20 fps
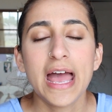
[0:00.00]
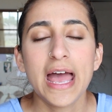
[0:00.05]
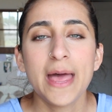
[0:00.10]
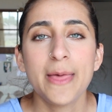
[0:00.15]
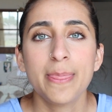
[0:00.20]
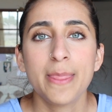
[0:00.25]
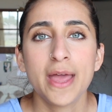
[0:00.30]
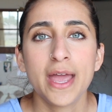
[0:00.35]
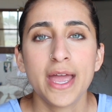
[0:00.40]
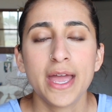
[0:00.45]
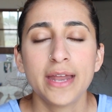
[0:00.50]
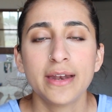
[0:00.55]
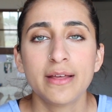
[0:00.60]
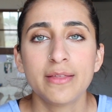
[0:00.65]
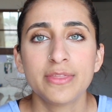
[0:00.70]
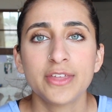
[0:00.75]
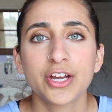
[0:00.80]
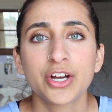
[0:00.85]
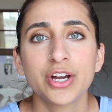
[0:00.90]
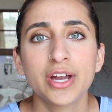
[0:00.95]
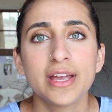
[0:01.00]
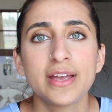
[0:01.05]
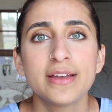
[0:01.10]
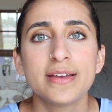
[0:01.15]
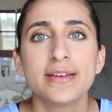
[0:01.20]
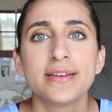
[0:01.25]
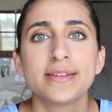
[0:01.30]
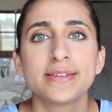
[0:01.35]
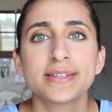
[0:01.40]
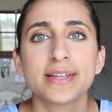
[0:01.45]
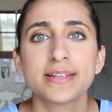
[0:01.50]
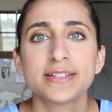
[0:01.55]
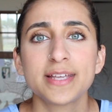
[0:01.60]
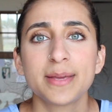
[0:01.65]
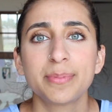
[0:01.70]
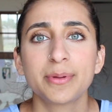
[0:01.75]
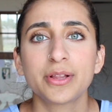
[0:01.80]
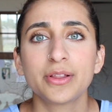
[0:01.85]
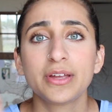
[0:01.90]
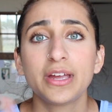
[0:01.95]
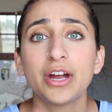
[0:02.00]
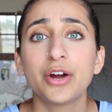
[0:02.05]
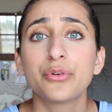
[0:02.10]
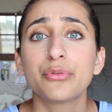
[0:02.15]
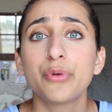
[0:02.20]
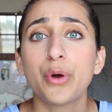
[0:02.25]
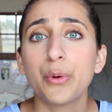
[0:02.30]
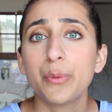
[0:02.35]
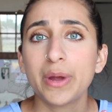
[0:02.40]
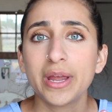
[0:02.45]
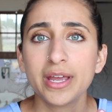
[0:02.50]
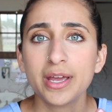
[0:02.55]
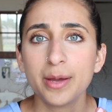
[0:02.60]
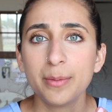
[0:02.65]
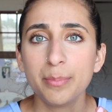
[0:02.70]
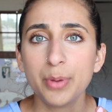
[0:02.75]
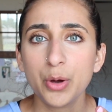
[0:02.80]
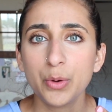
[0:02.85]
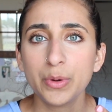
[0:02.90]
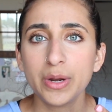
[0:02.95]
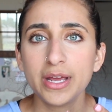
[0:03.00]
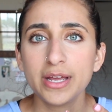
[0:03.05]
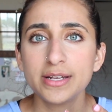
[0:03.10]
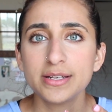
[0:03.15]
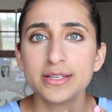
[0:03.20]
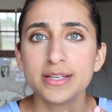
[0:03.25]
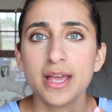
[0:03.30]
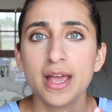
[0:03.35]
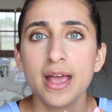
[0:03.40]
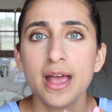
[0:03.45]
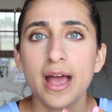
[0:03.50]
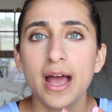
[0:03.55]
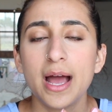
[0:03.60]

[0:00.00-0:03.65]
And then there is typically a rowing component,